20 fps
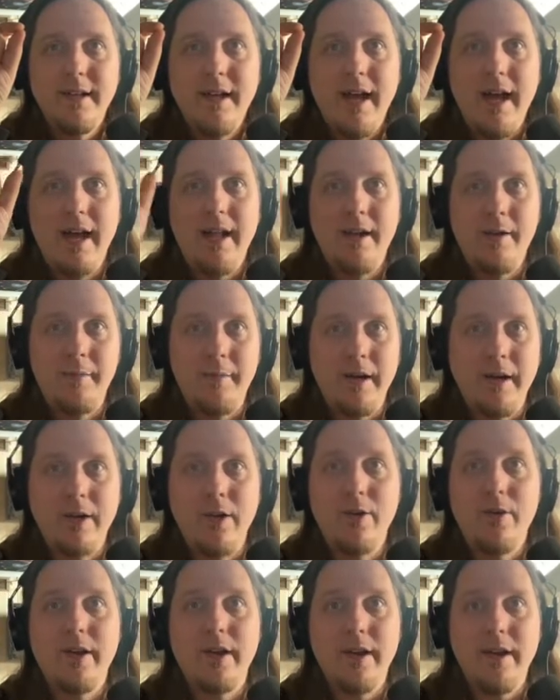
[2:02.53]
And I'm like,
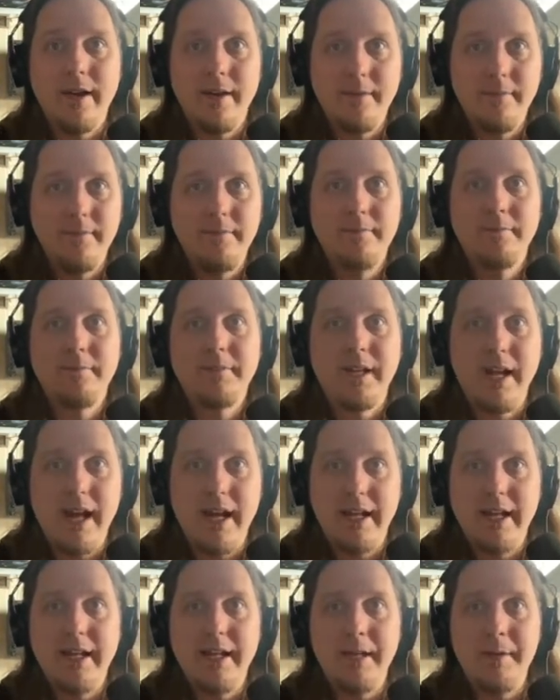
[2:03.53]
okay,
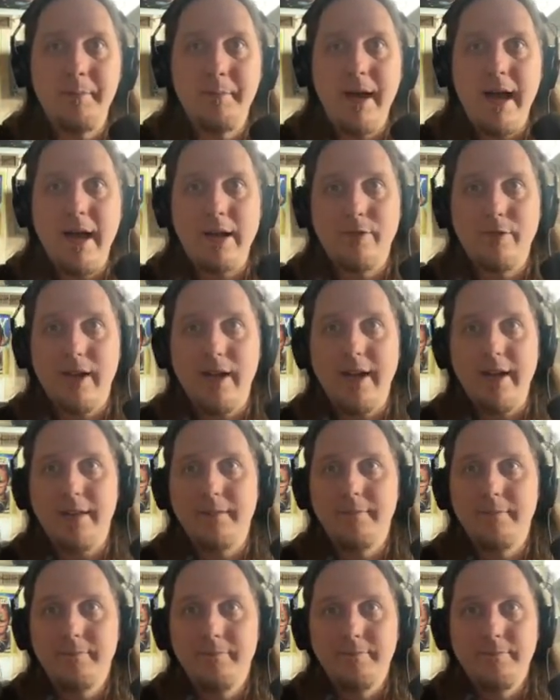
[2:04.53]
gotta get it back, right?
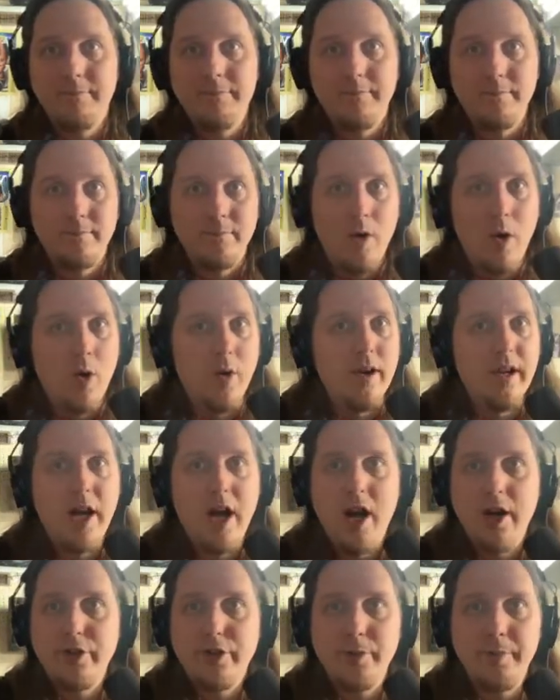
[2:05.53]
Only
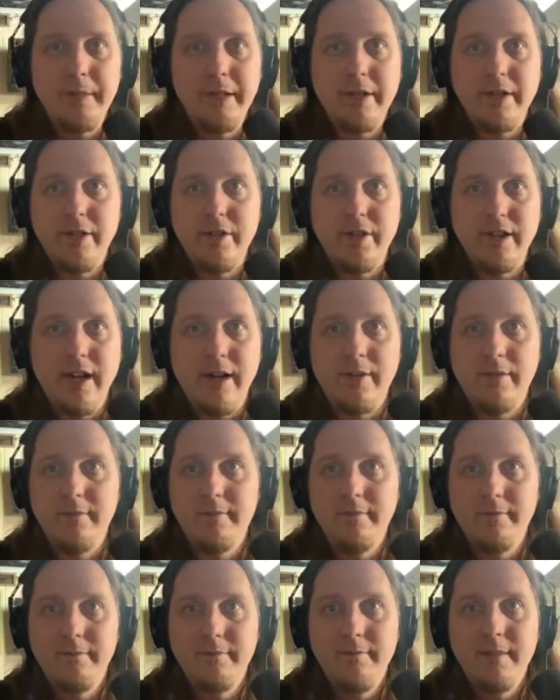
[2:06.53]
100 meters out.
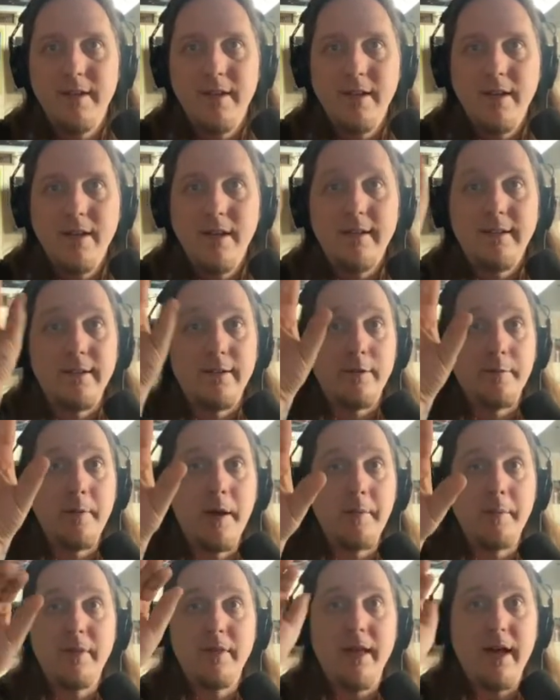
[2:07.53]
Now
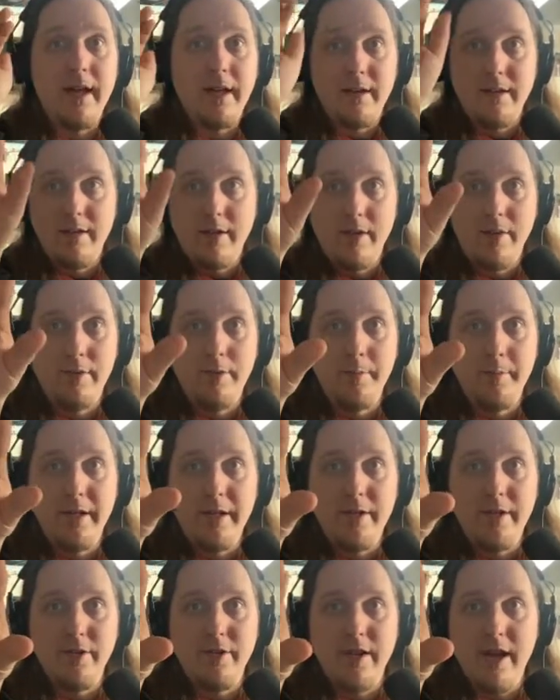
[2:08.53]
remember that, 100
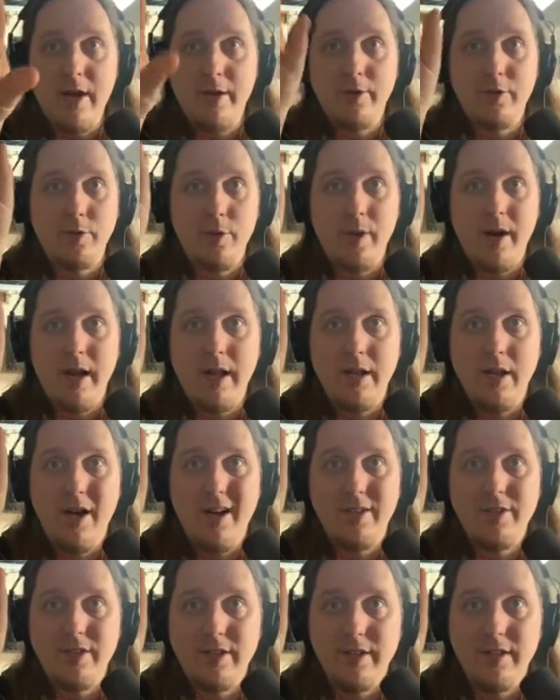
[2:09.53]
meters out is where I
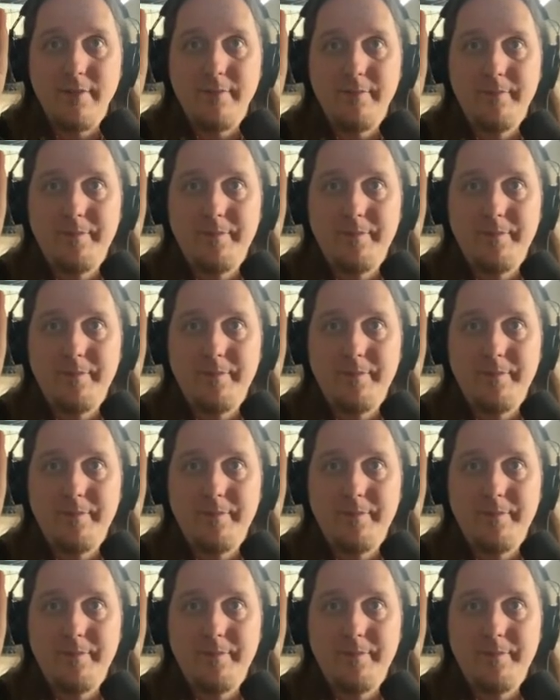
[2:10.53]
lost it.